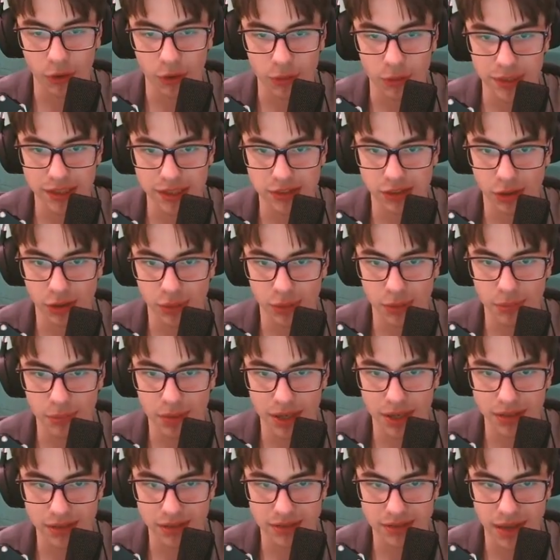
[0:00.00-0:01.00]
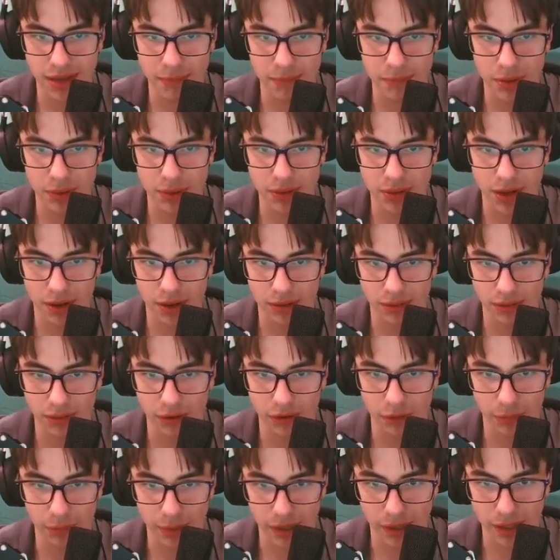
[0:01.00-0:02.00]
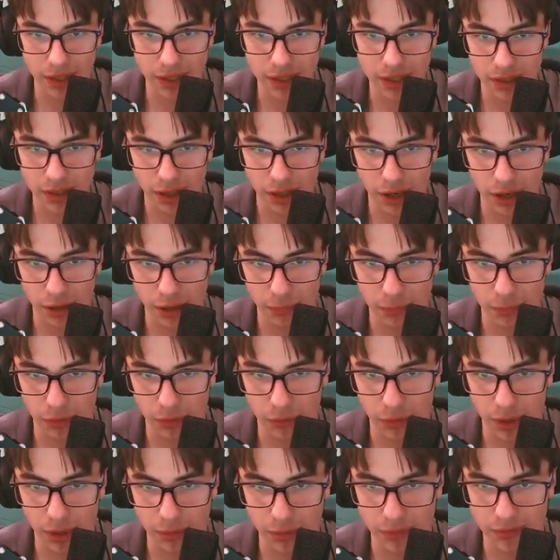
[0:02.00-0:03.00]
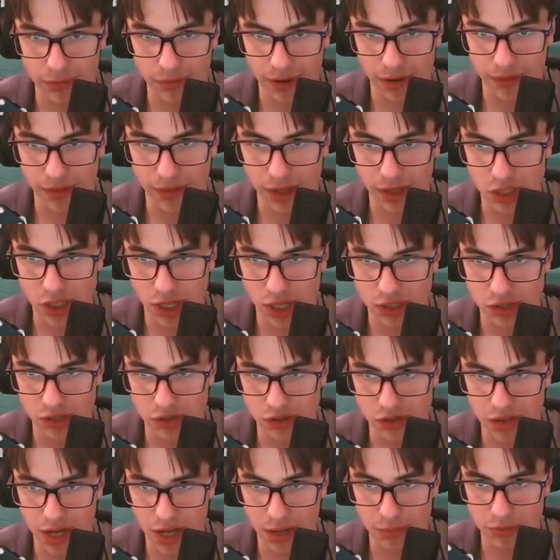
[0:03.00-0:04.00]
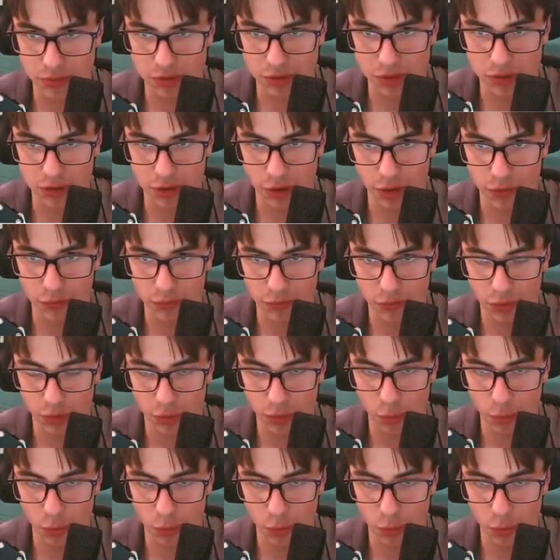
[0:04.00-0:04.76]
bit slower, bring the tempo down a little bit, but when we find that chance, just absolutely go for it.